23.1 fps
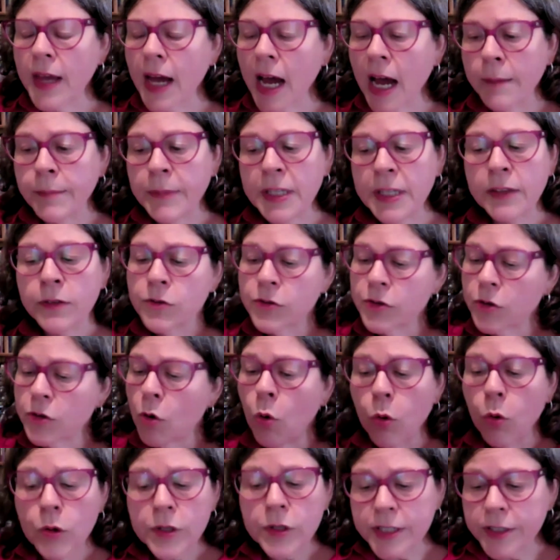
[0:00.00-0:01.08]
I mean, there's a
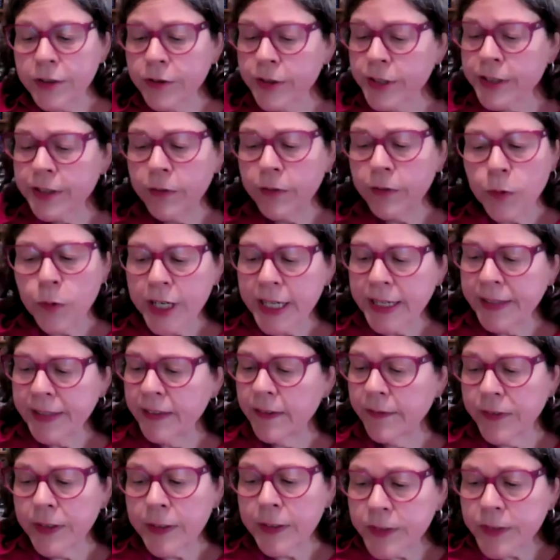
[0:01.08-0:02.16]
whole series of work in
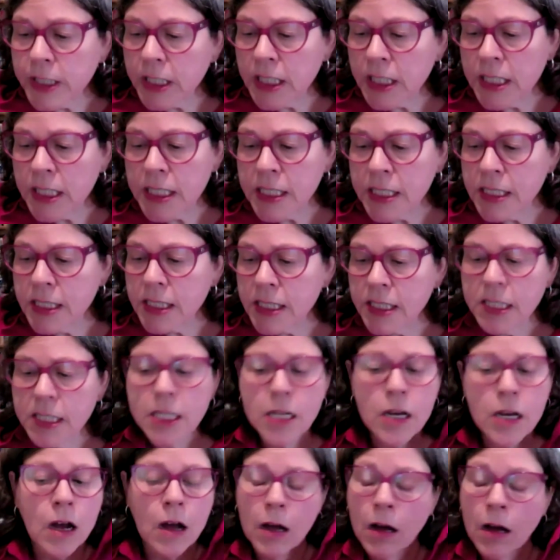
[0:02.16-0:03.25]
the 50s
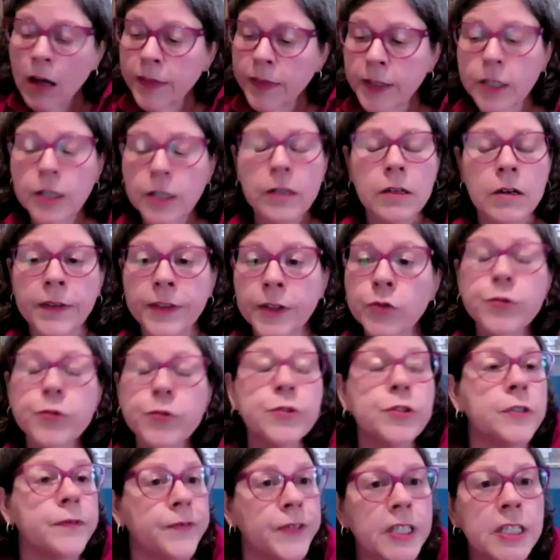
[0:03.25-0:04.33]
on the on the
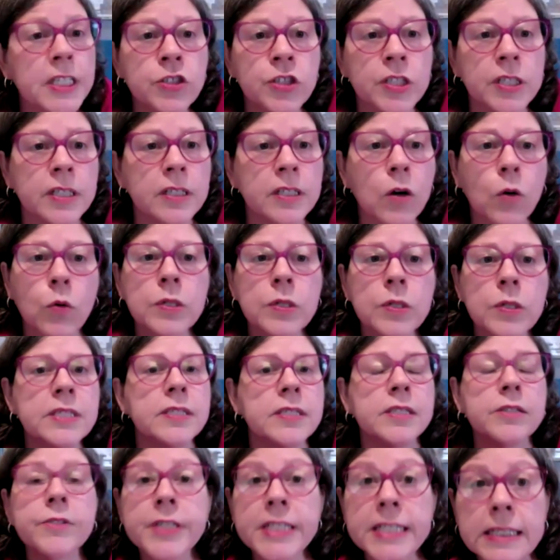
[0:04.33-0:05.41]
crucifixion, a whole
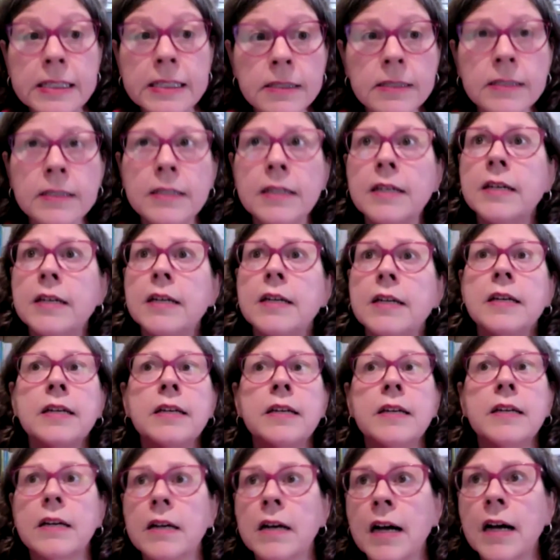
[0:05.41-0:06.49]
series
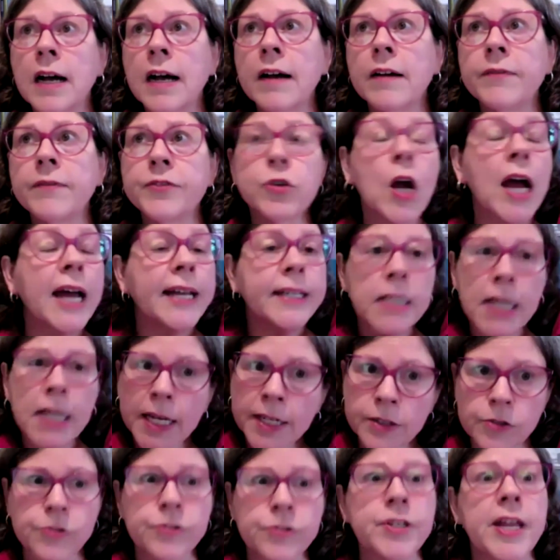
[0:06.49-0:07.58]
of trying to
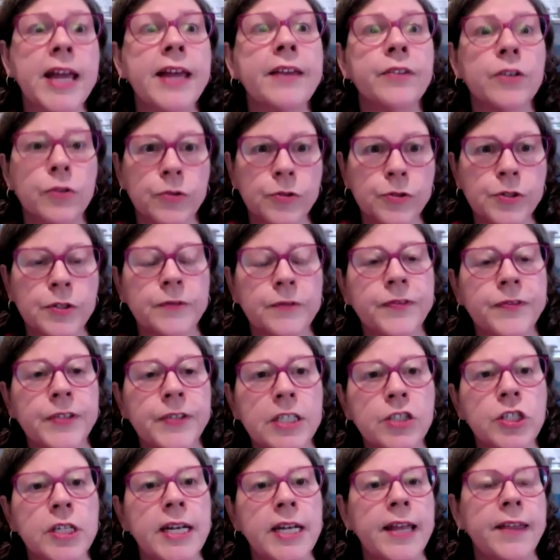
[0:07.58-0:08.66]
understand the
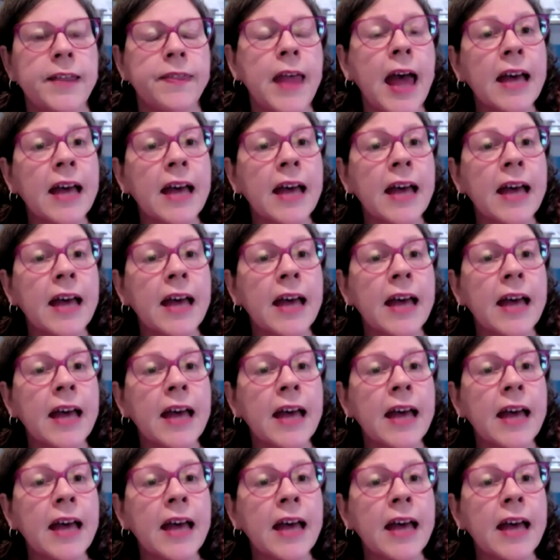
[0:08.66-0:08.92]
crucifixion and